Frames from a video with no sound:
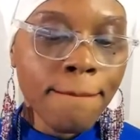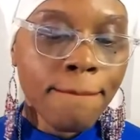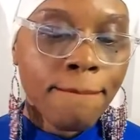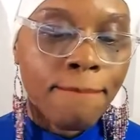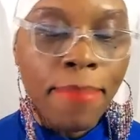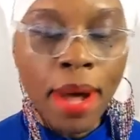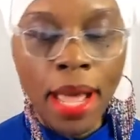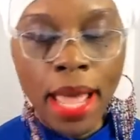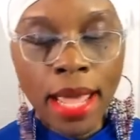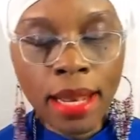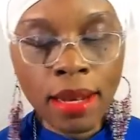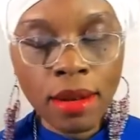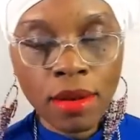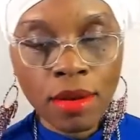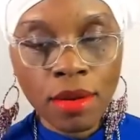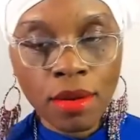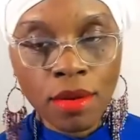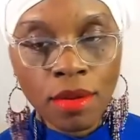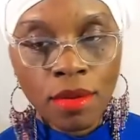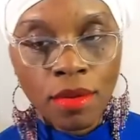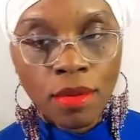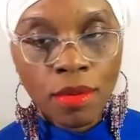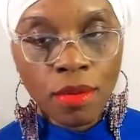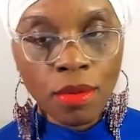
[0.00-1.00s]
But
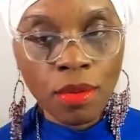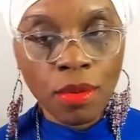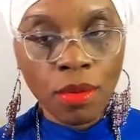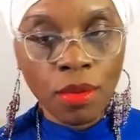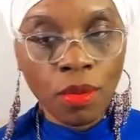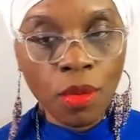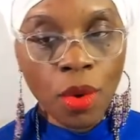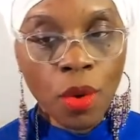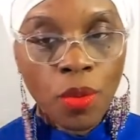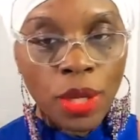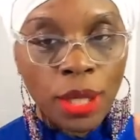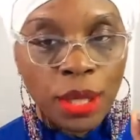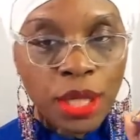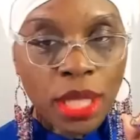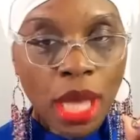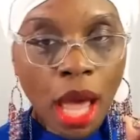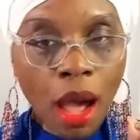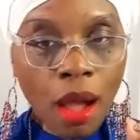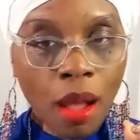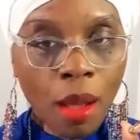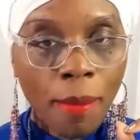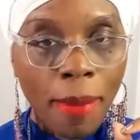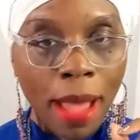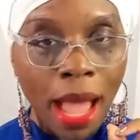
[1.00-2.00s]
when we
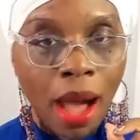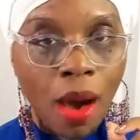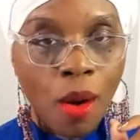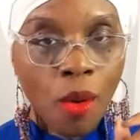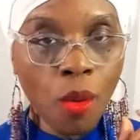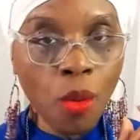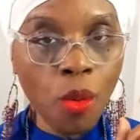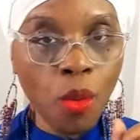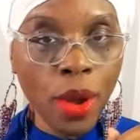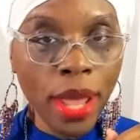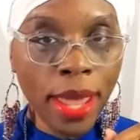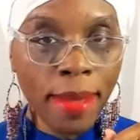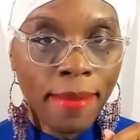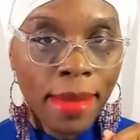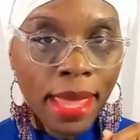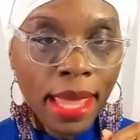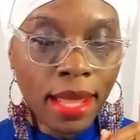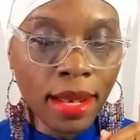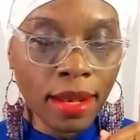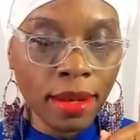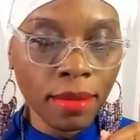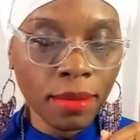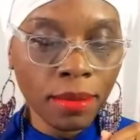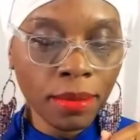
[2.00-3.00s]
talk about
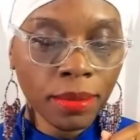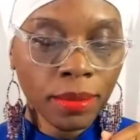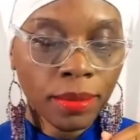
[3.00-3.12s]
women,